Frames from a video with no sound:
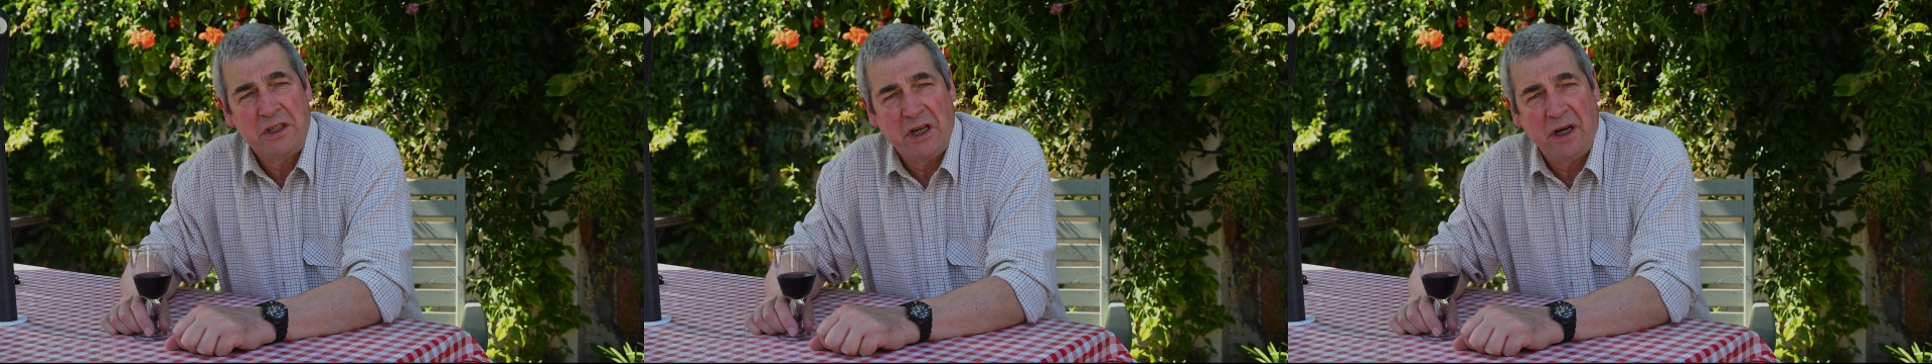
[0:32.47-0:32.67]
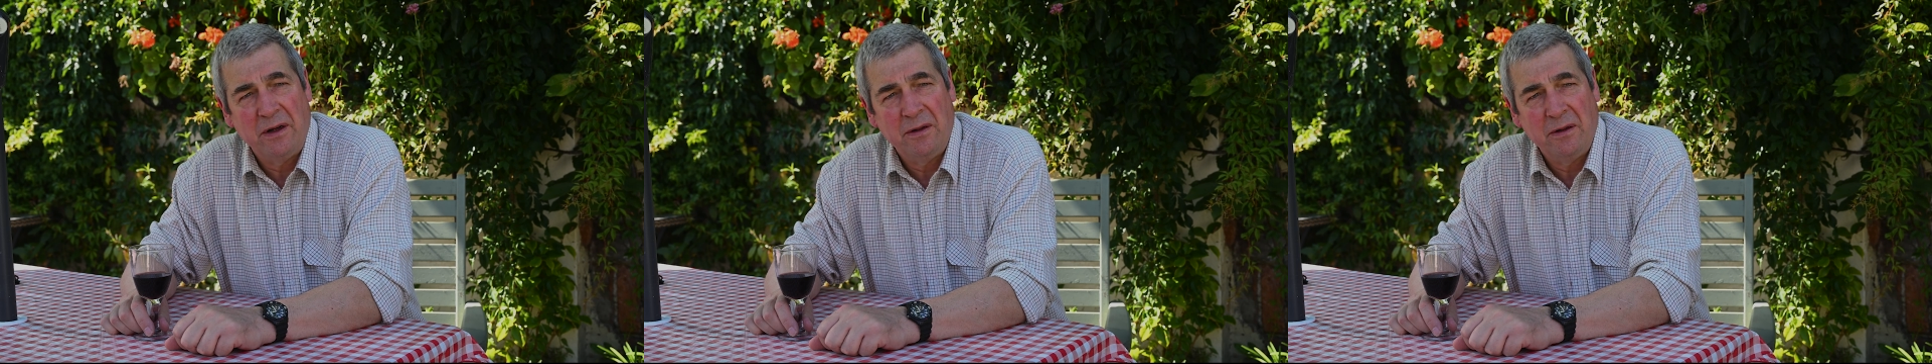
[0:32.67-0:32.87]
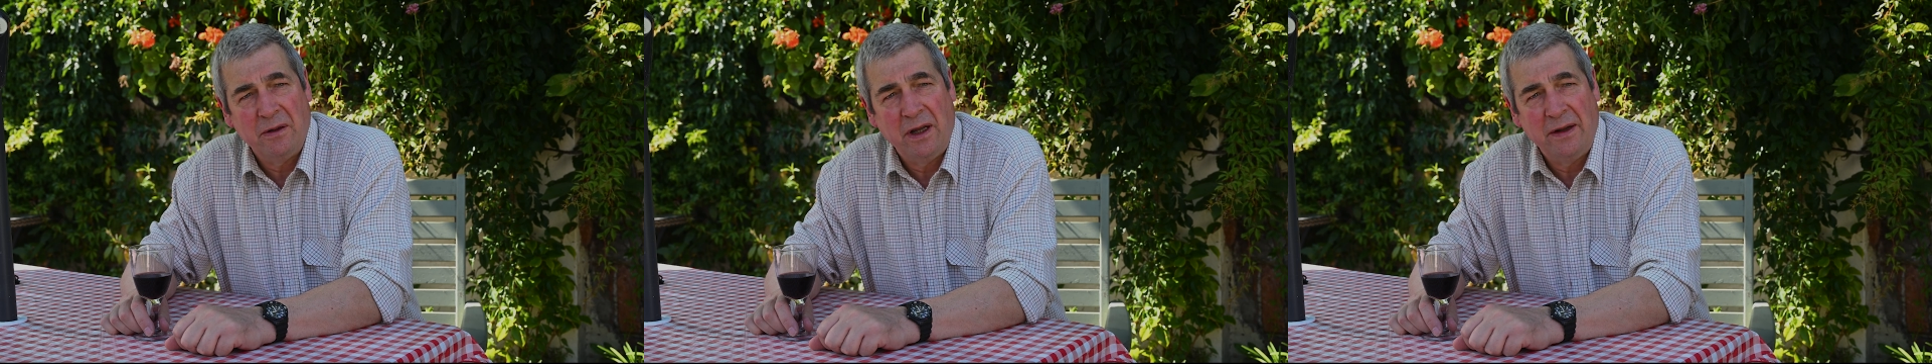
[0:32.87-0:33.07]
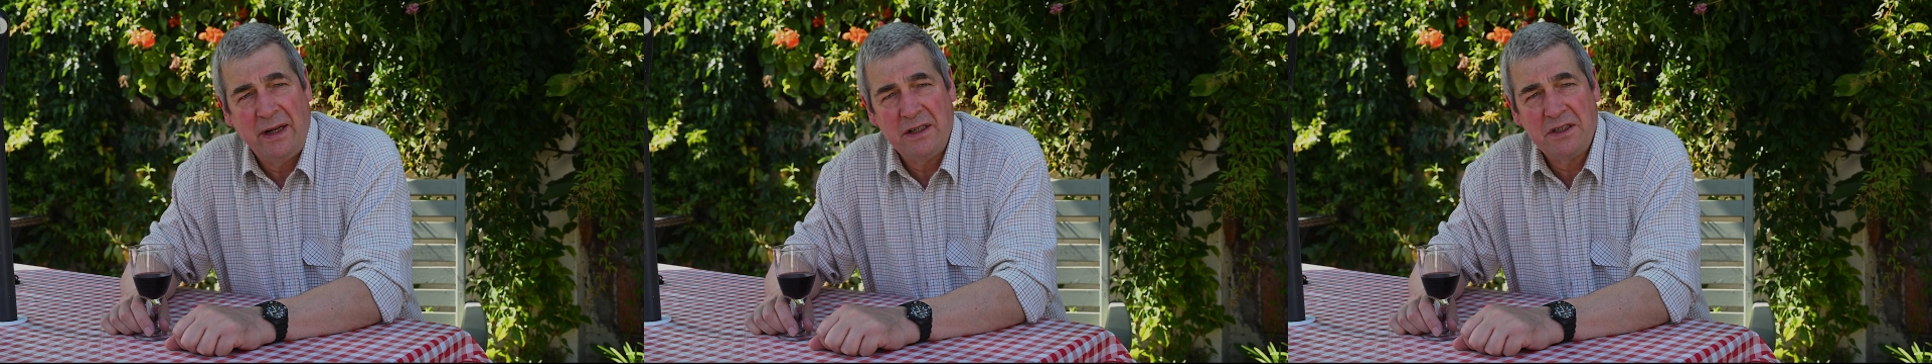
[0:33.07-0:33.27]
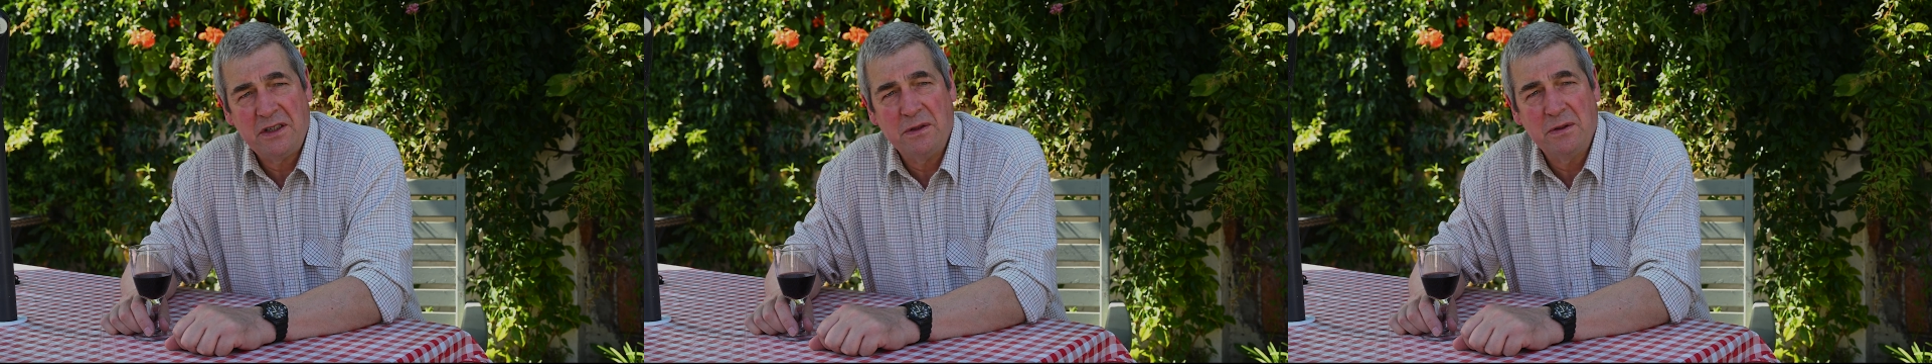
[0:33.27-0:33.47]
channel and
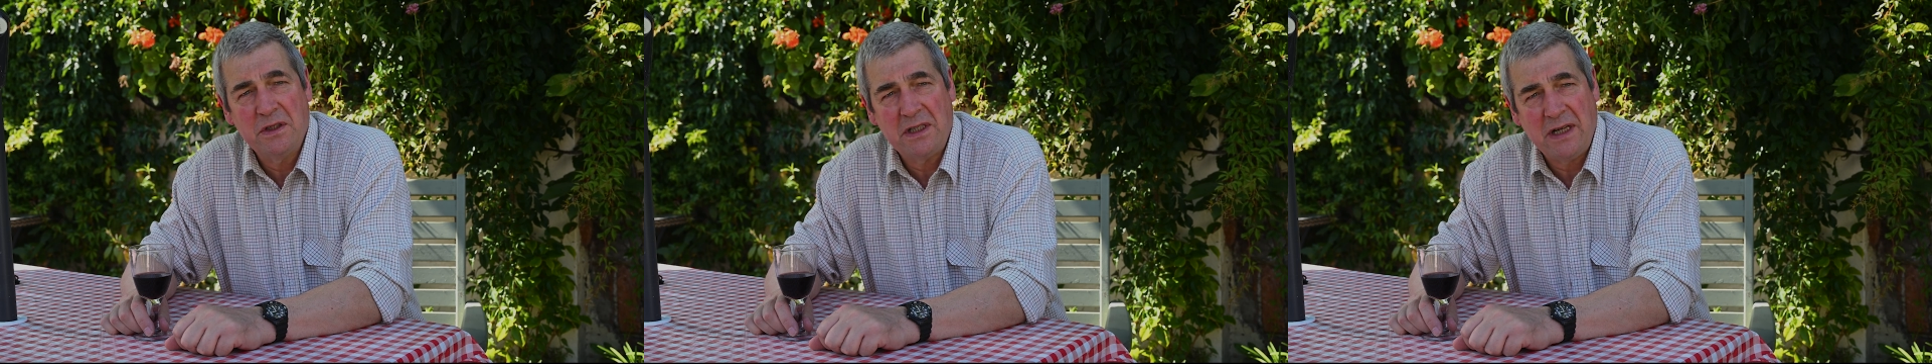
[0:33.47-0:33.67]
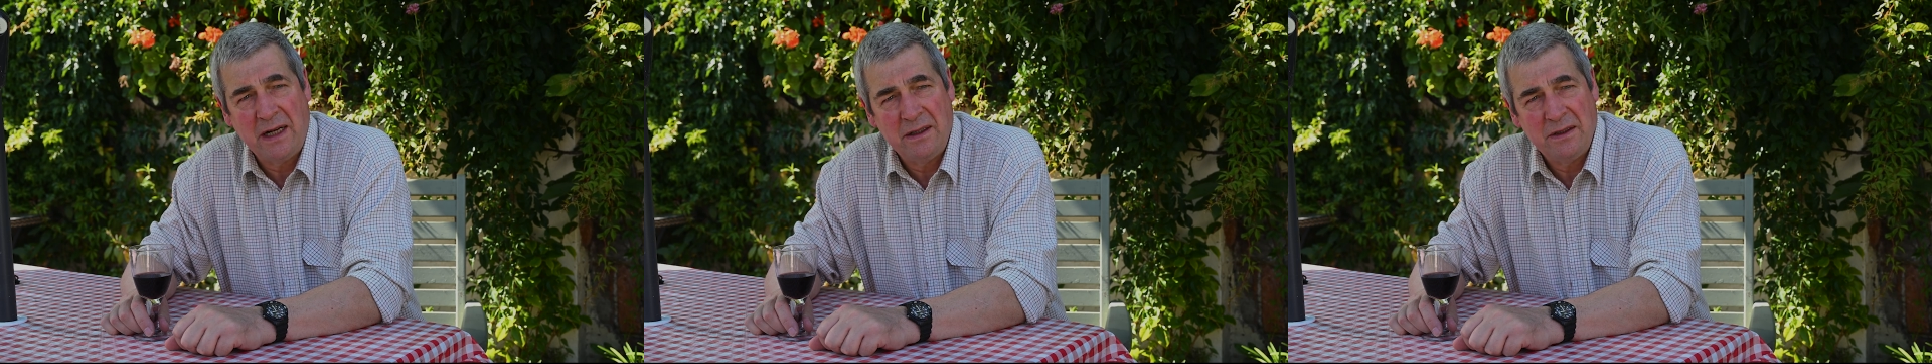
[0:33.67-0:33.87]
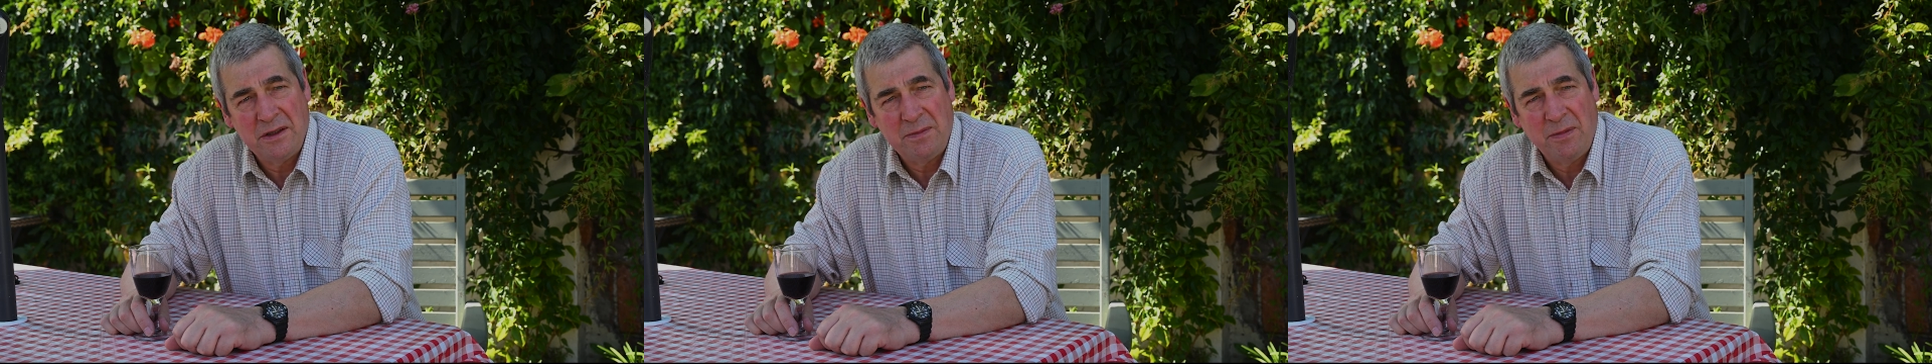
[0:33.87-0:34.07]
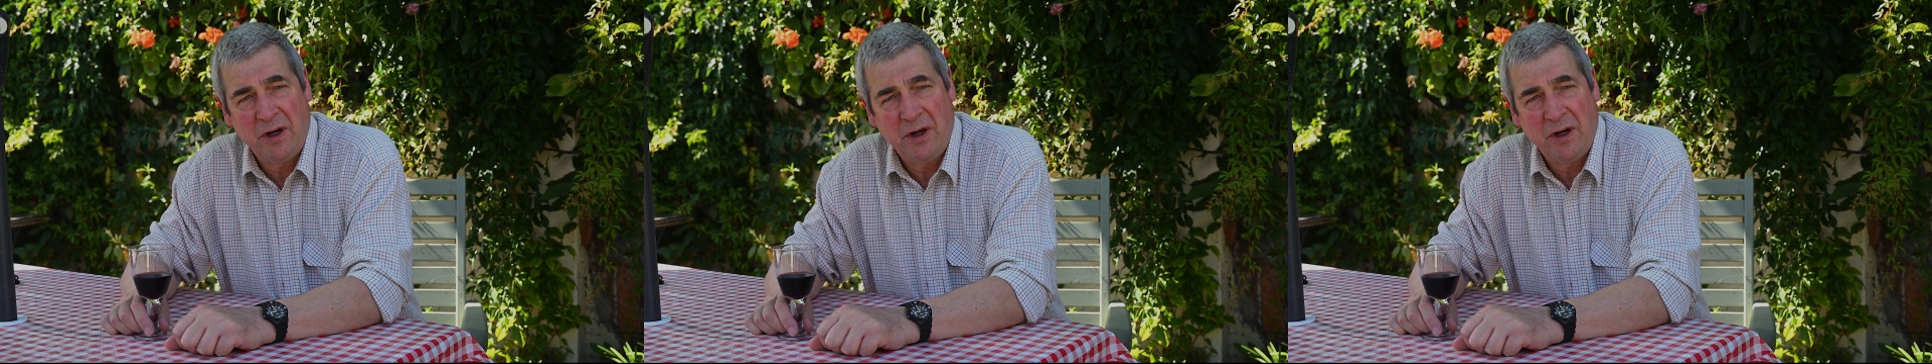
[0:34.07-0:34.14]
that still stands,